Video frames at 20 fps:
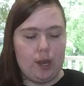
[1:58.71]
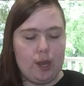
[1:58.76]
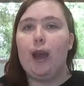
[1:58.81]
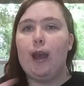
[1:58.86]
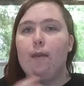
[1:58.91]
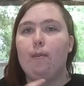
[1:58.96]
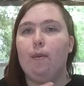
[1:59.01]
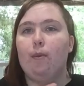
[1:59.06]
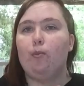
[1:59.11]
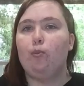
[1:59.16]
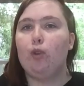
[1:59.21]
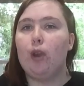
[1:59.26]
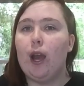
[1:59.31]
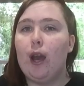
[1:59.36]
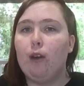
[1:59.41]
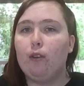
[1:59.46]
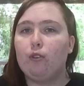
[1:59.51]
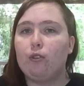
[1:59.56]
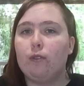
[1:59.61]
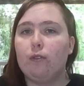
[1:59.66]
I am a
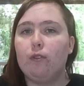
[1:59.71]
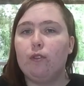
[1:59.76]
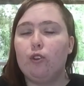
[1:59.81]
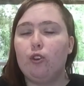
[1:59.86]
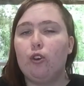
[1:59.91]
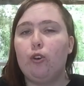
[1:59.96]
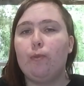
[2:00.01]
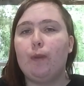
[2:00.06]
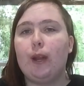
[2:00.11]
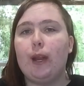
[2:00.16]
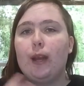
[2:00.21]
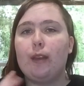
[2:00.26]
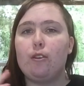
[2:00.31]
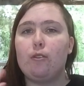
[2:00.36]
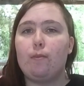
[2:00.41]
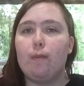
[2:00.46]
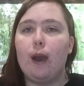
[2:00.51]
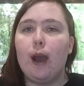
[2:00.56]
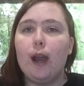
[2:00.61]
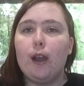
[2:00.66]
proud Gryffindor, but
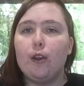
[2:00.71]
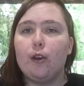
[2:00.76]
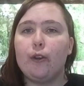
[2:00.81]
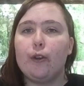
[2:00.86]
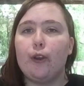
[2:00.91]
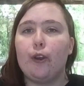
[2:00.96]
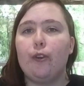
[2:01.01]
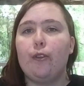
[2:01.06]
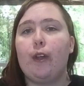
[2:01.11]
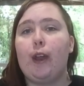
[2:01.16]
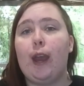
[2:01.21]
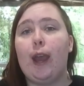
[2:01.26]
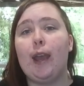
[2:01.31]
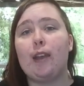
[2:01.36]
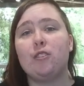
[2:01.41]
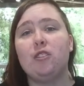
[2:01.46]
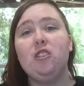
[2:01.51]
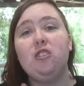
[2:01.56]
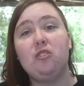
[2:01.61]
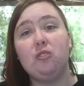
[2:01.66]
you might not know that I
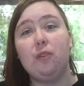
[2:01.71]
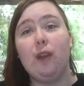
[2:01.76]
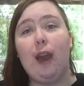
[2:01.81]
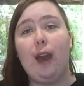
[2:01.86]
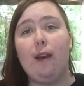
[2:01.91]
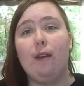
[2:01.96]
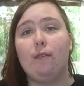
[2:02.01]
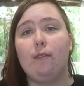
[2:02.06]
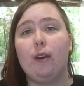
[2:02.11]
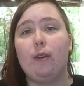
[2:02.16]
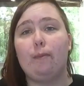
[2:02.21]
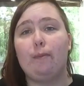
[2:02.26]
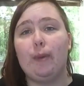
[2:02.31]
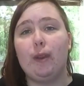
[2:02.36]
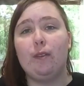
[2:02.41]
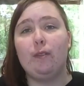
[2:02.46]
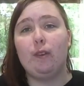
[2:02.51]
actually do have a bit